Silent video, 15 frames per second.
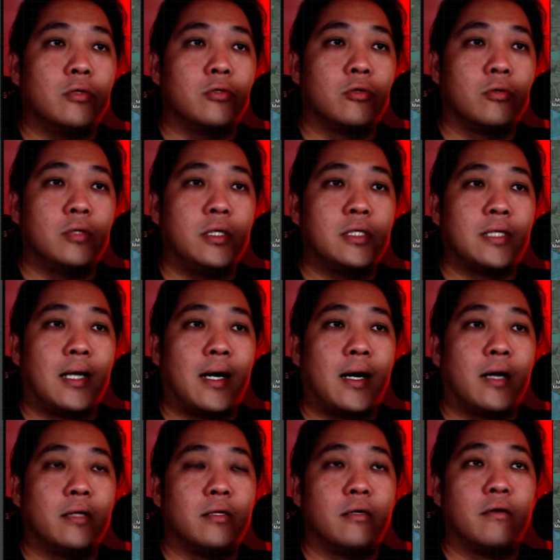these
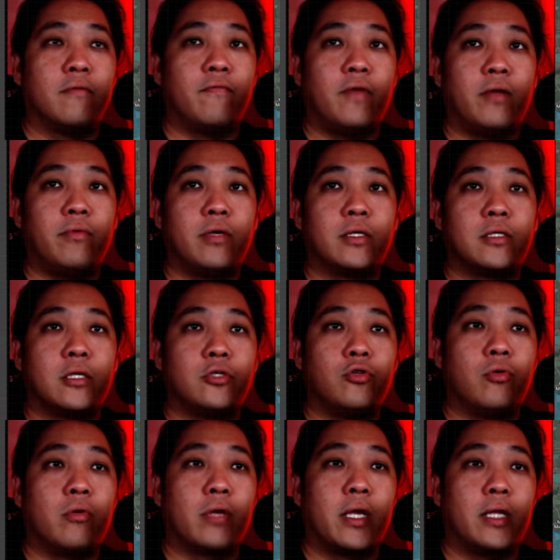are the various
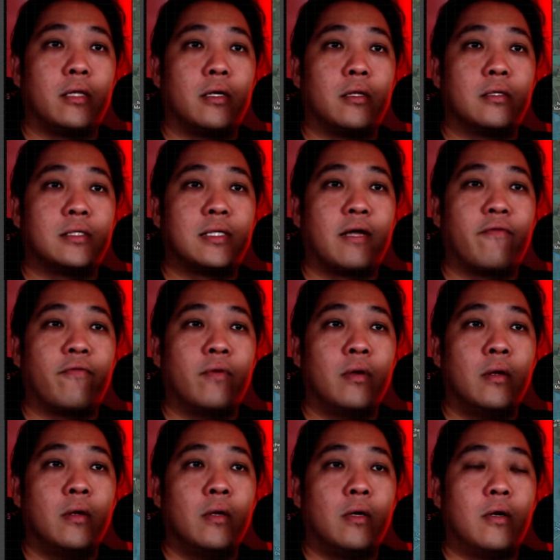geolocated
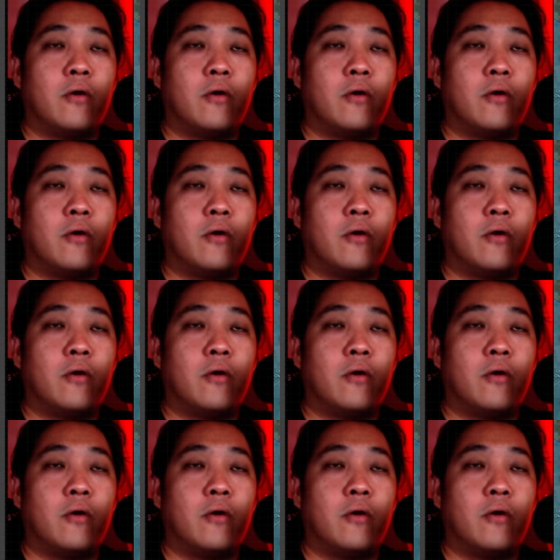stuff.